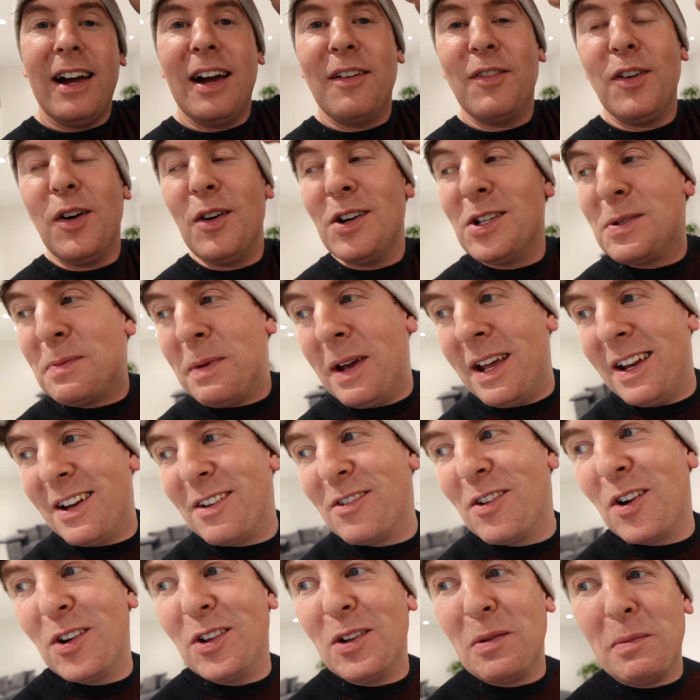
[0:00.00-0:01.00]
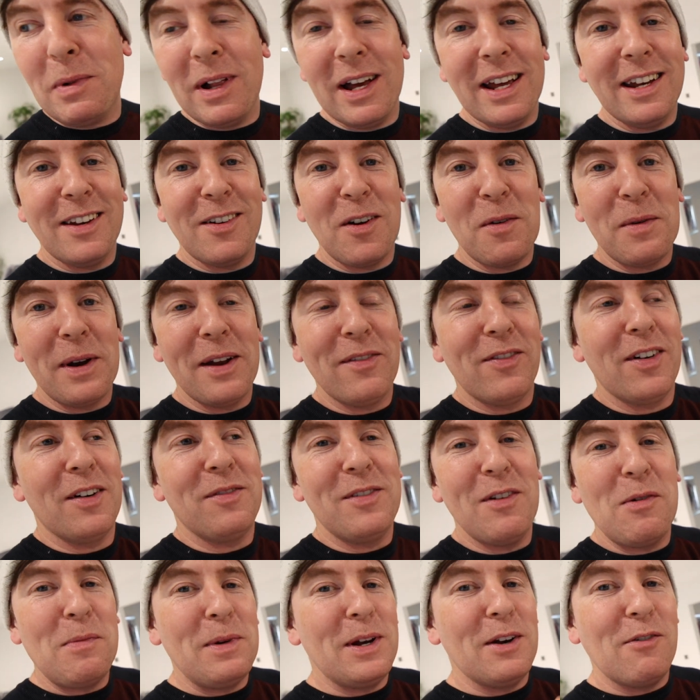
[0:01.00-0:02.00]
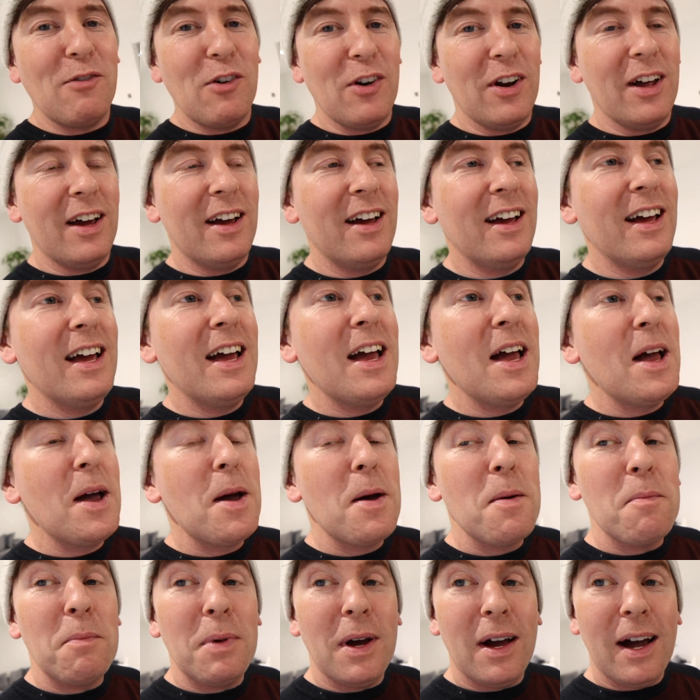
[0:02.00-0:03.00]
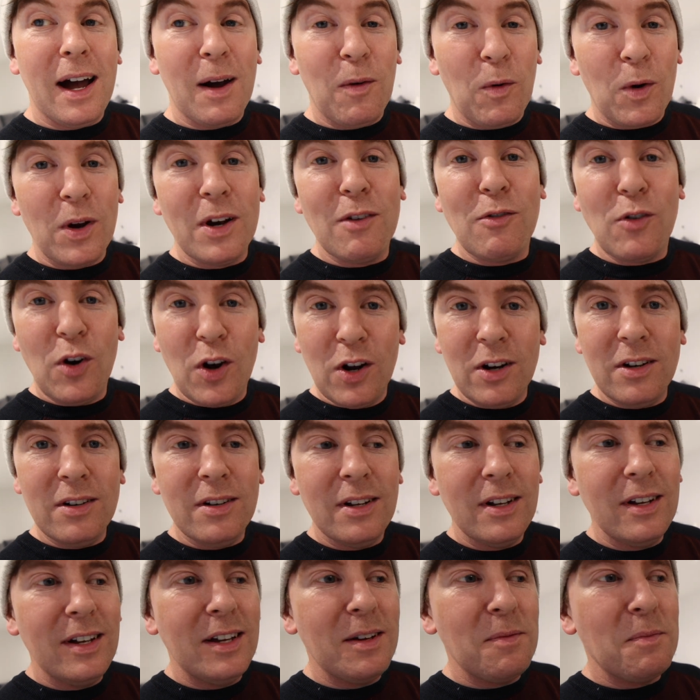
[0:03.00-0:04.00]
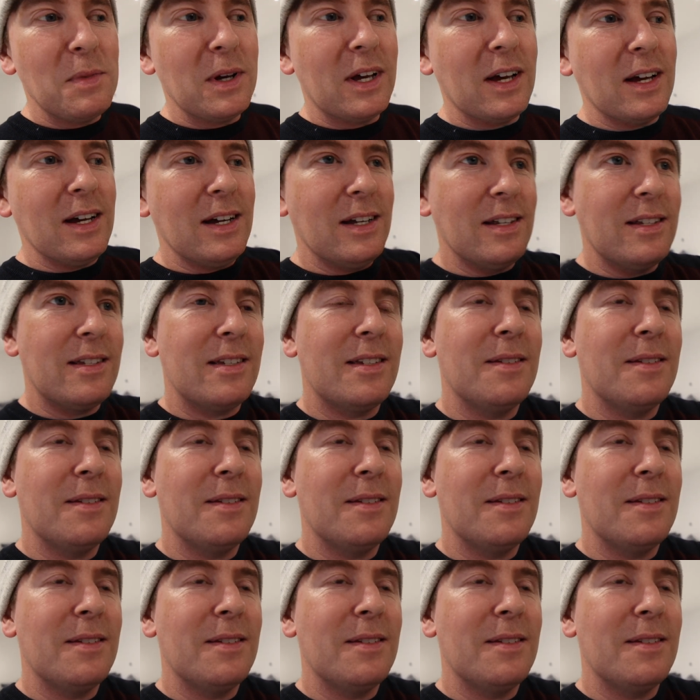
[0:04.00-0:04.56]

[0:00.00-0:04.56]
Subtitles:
I've always been a rollerblader or whatever. I've never been a runner. But I want to run because...